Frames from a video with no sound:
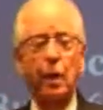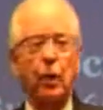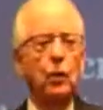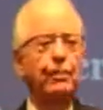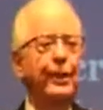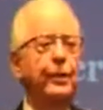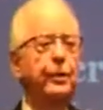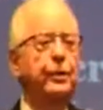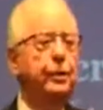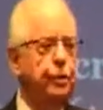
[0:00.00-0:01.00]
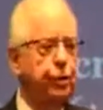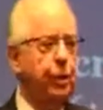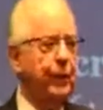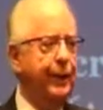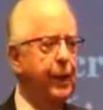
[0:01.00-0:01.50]
will be to
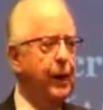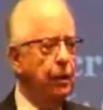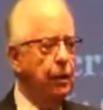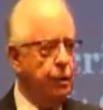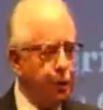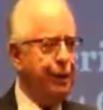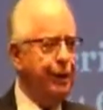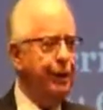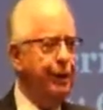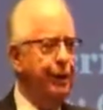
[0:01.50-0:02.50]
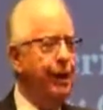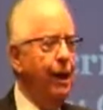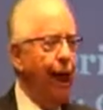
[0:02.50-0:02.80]
destroy the seed